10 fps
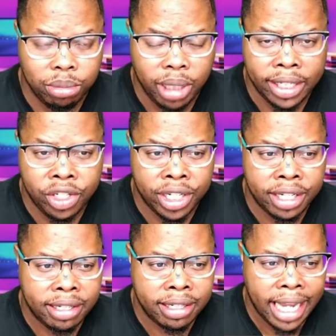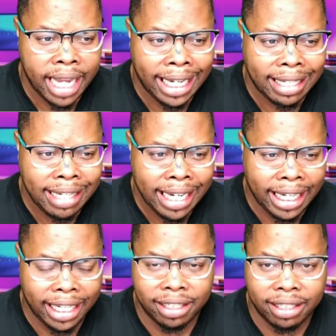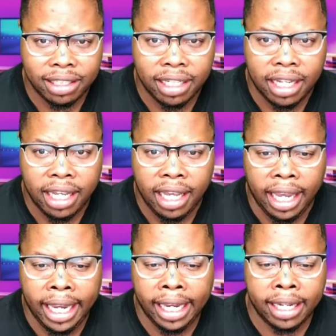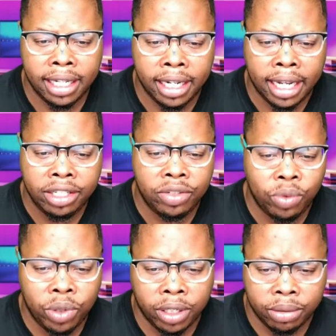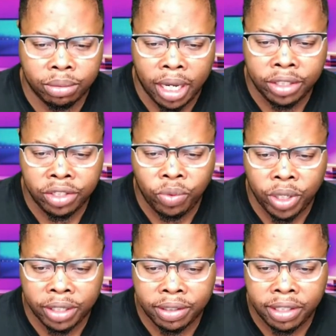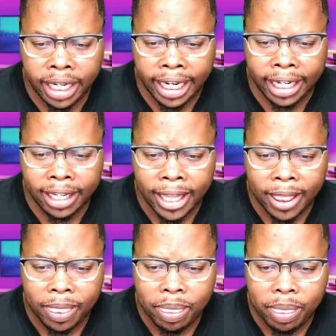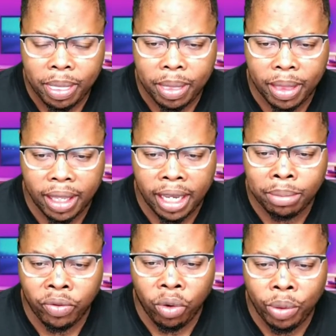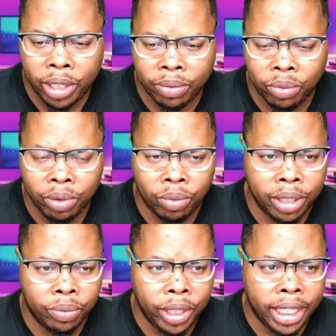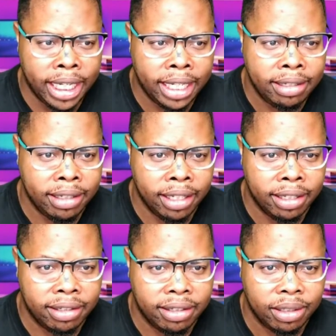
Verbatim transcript: in Genesis 18, and and I just want to I just want to say, and before we, we we we get into this,